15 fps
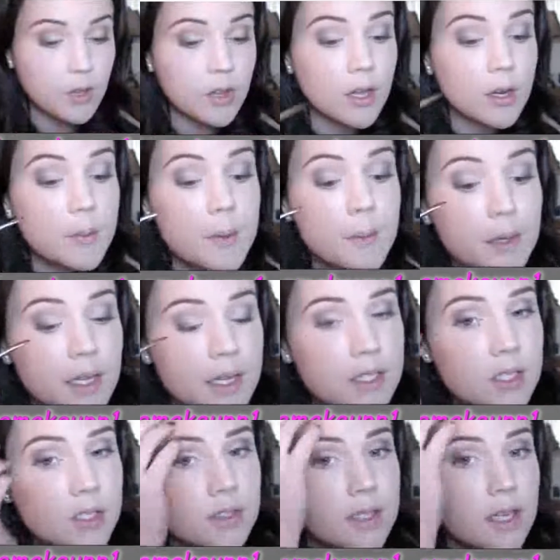A lot of people
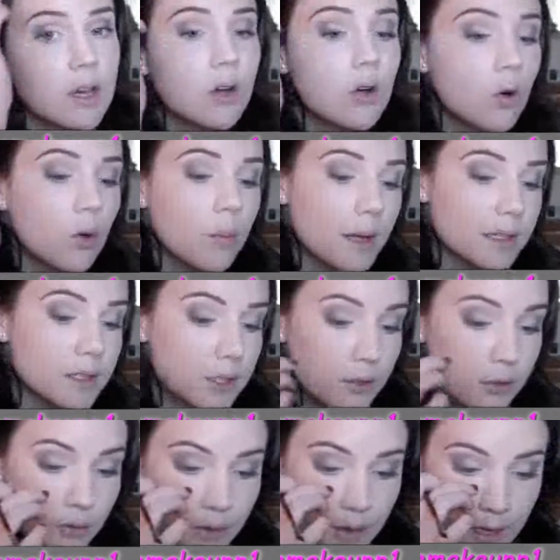like to use like a kohl
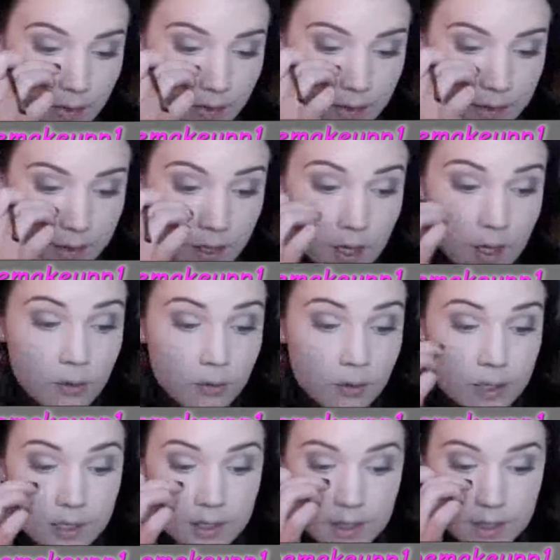pencil for that.
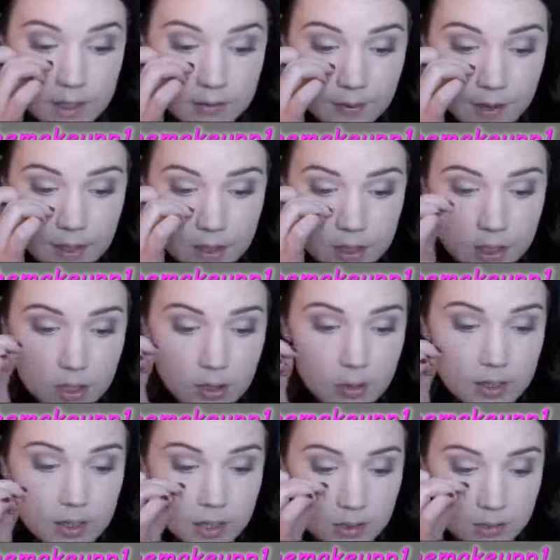For this, that's fine too.
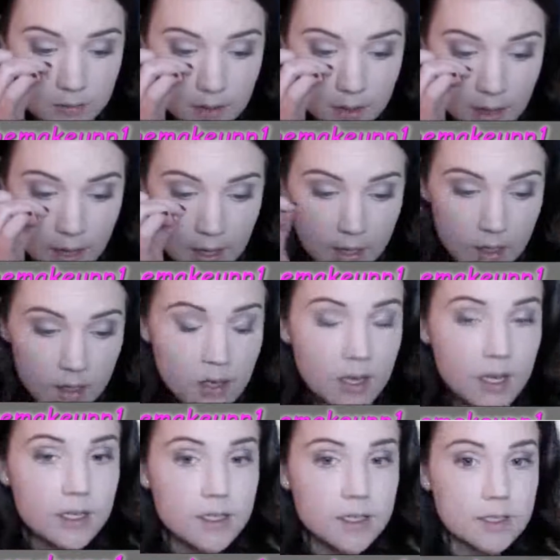I just feel like
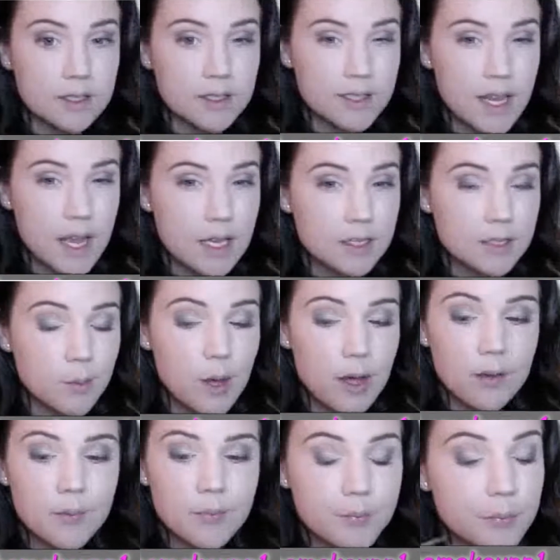it doesn't stay as
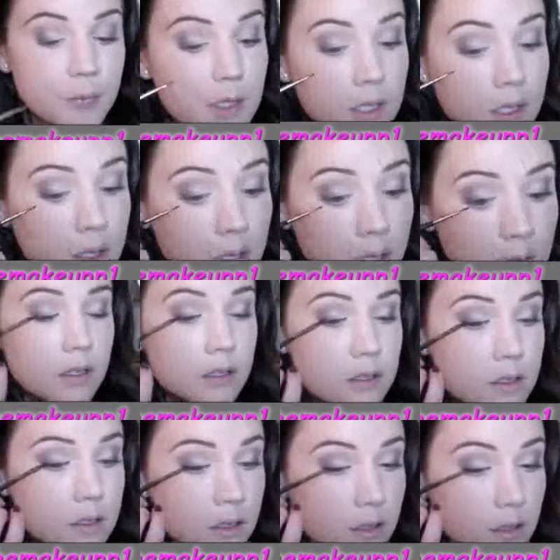well.
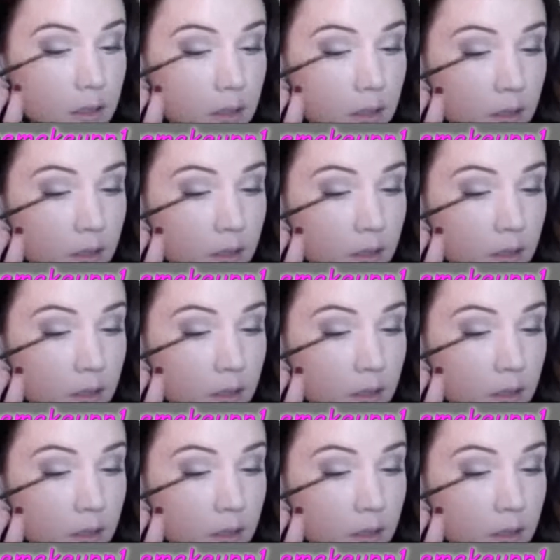And